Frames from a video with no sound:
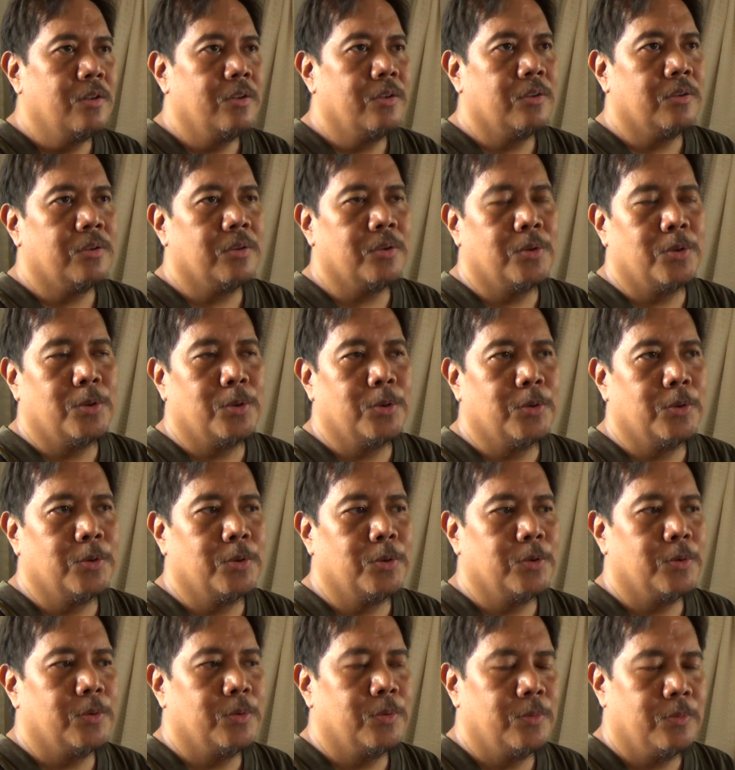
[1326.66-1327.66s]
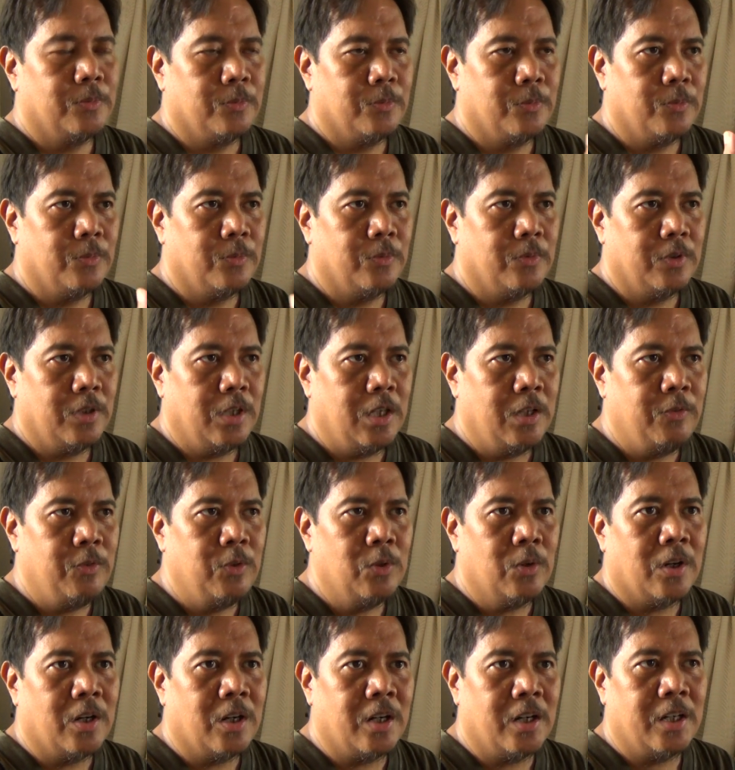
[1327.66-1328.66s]
So if
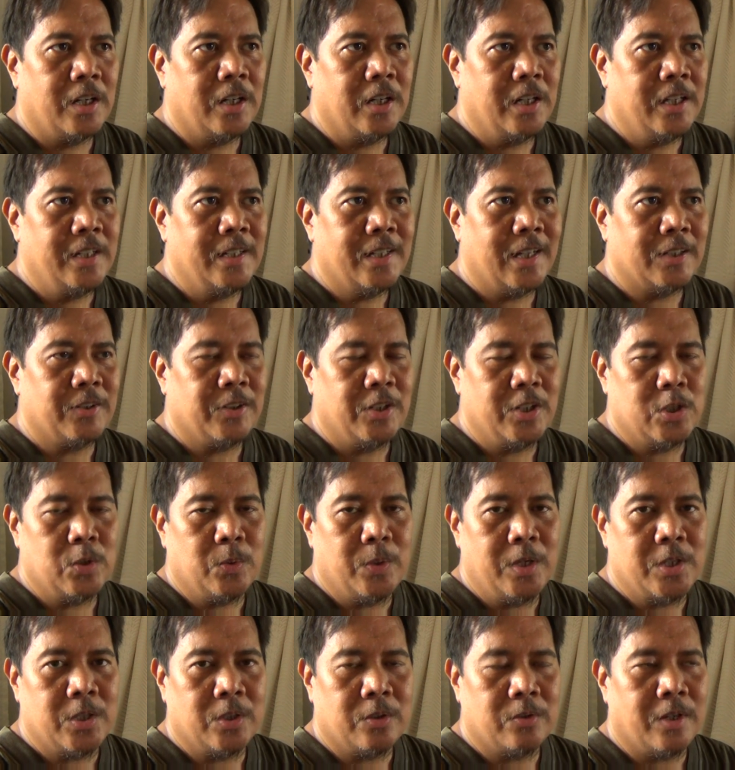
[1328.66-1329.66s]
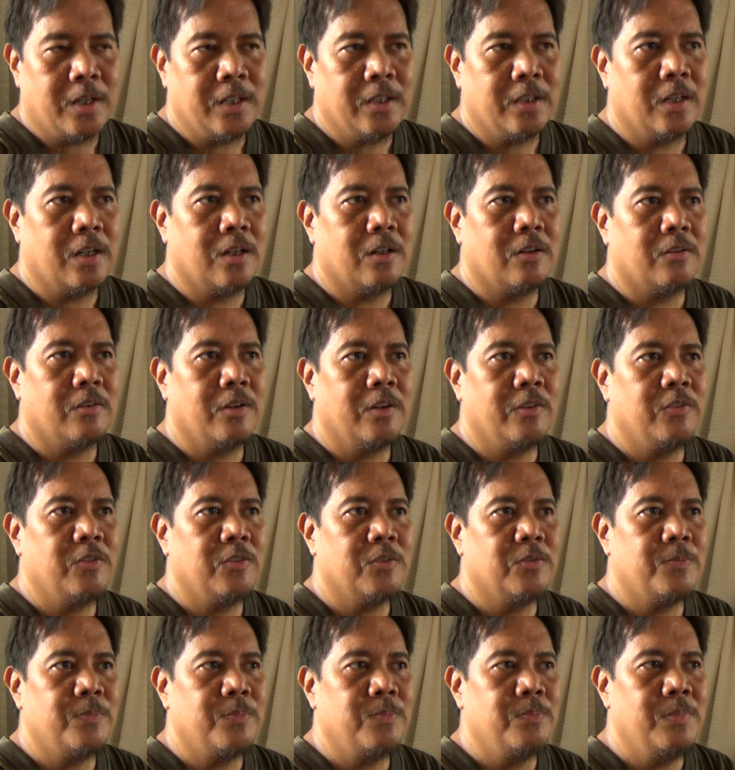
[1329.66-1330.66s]
you are in that situation right now, if
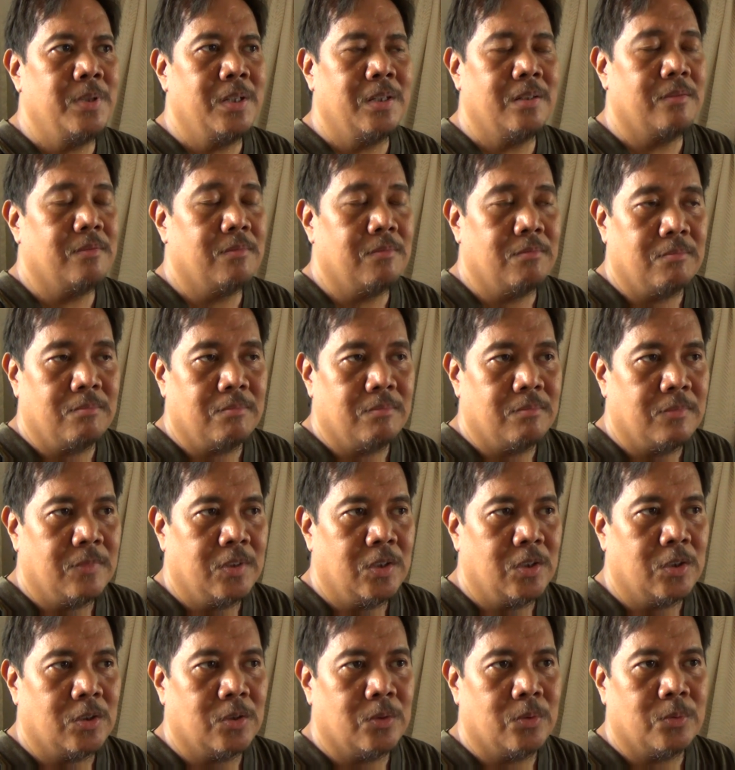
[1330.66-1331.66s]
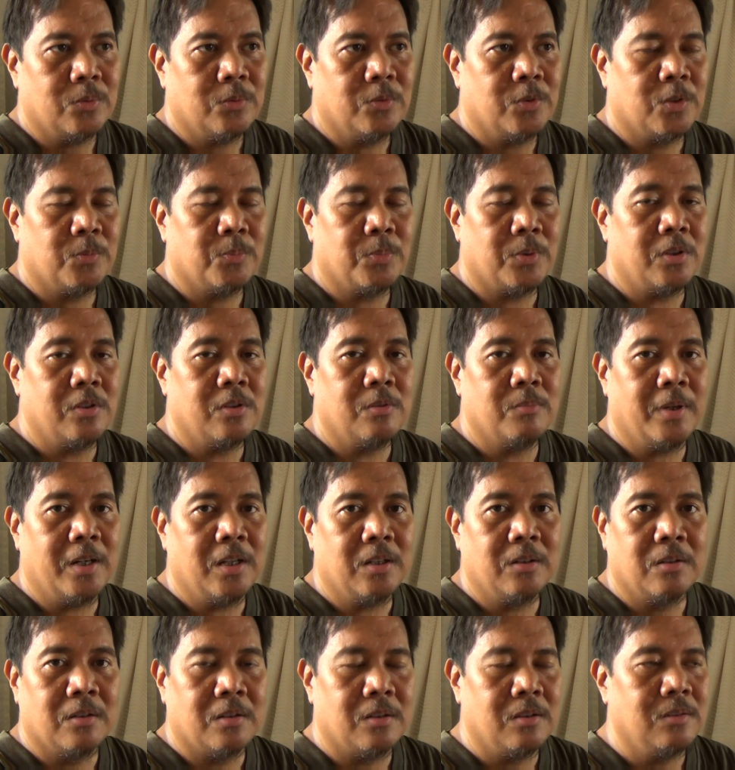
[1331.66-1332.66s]
you've been spurned by
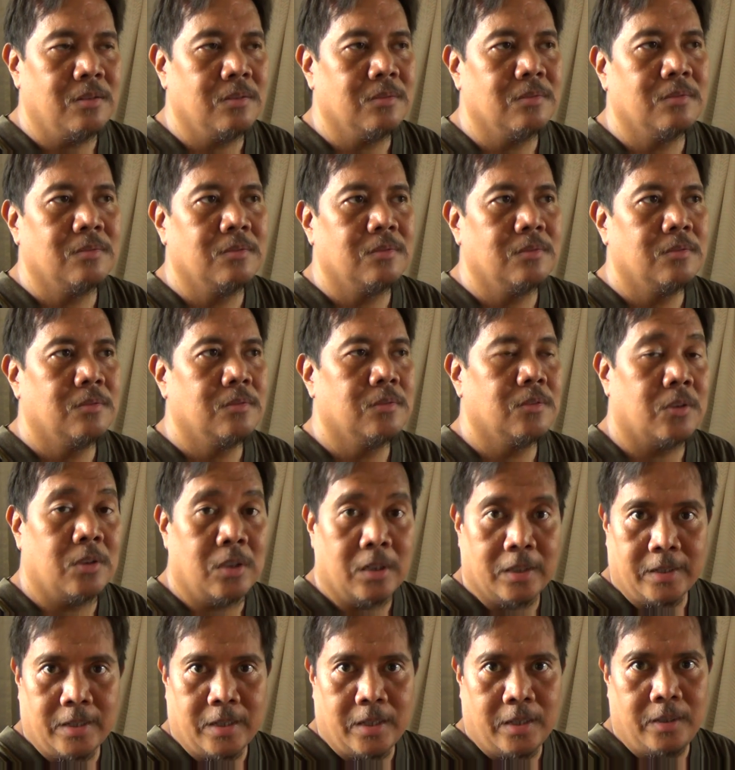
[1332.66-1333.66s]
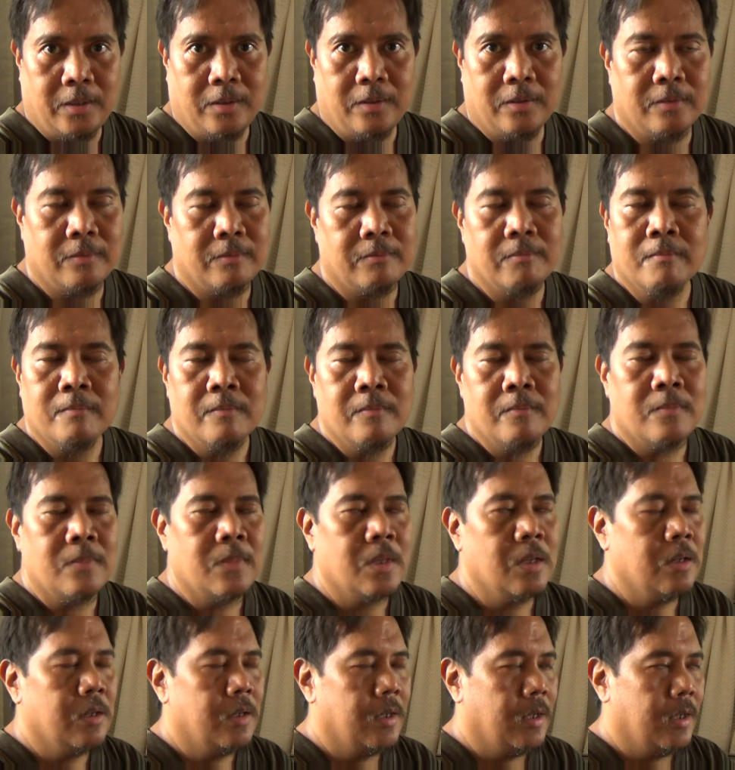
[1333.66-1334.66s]
a girl or a guy,
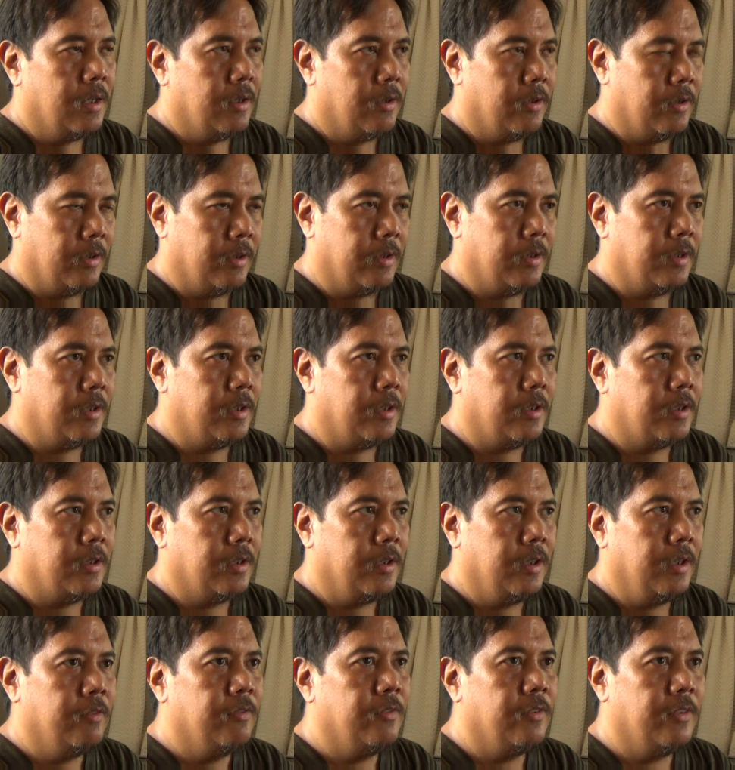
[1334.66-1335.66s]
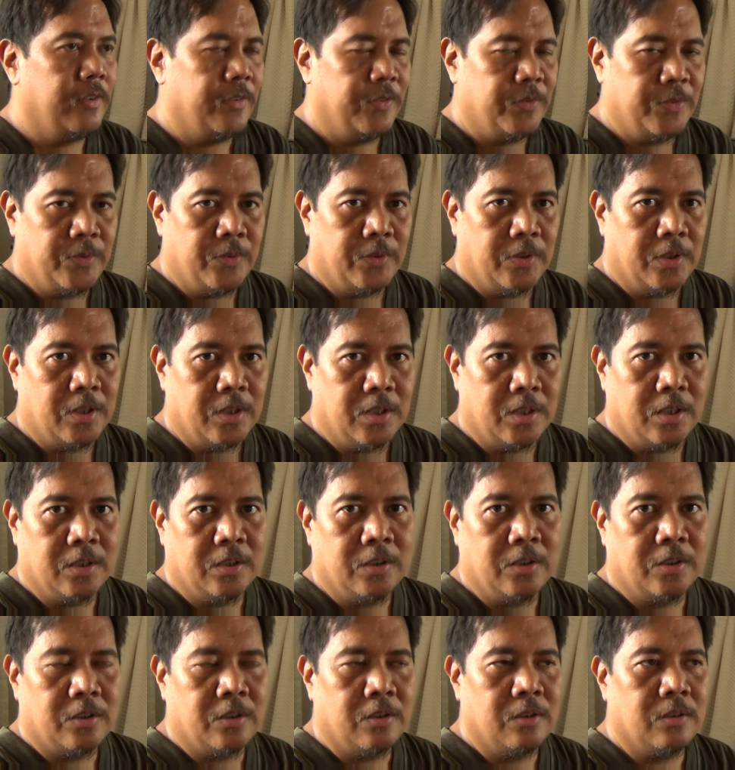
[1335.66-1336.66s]
or if a
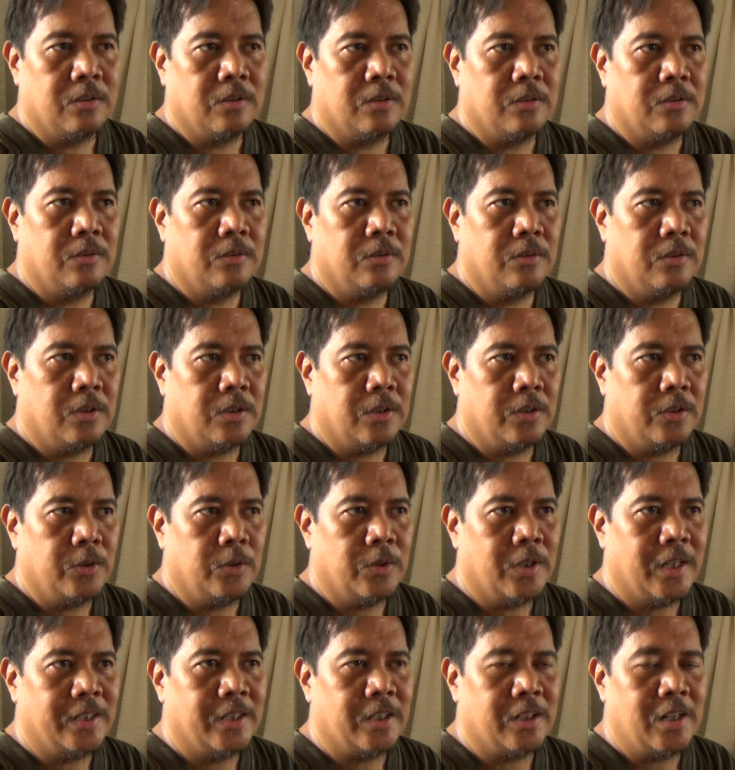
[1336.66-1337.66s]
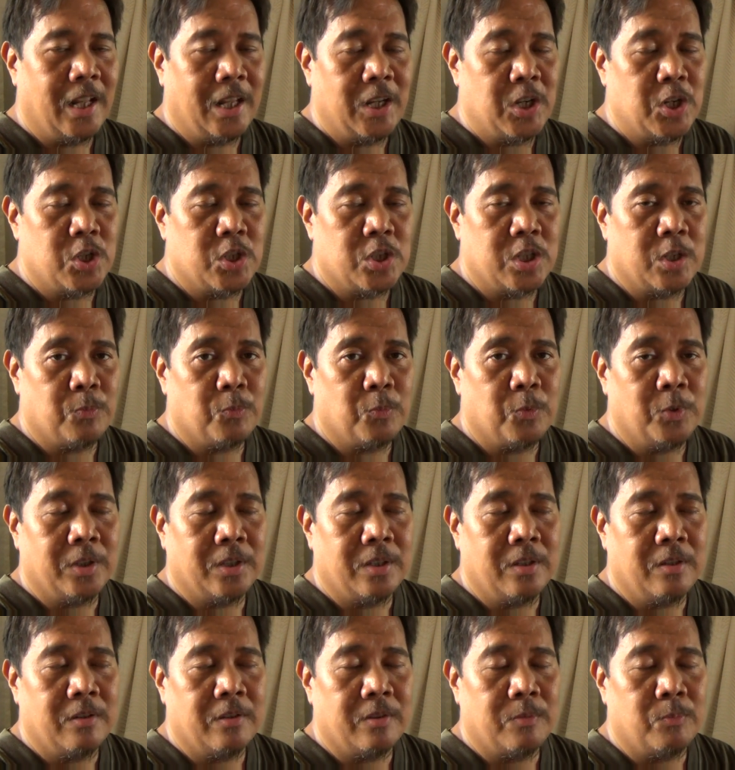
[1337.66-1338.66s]
girl you had a relationship
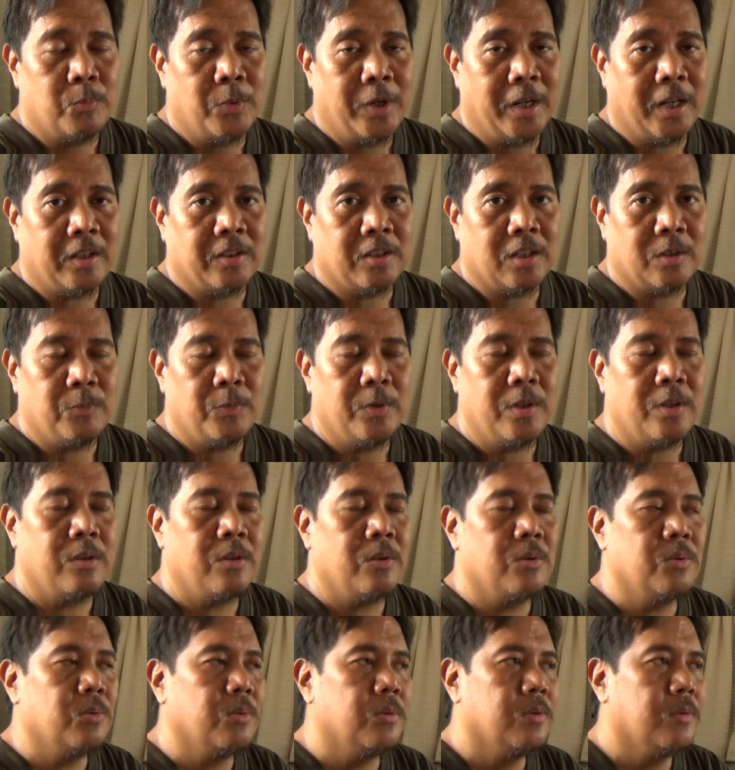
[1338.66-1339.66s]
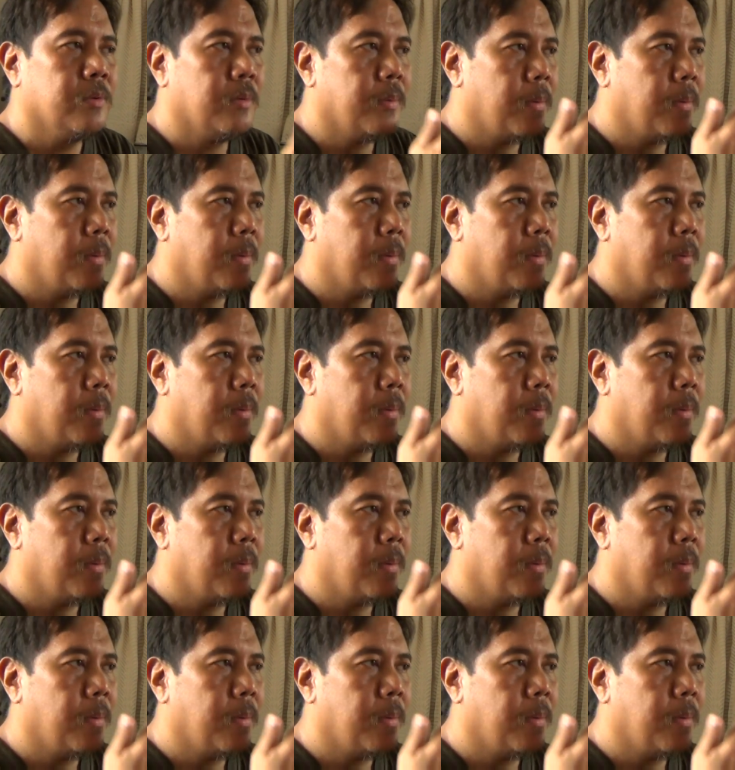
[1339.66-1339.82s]
with breaks up with you,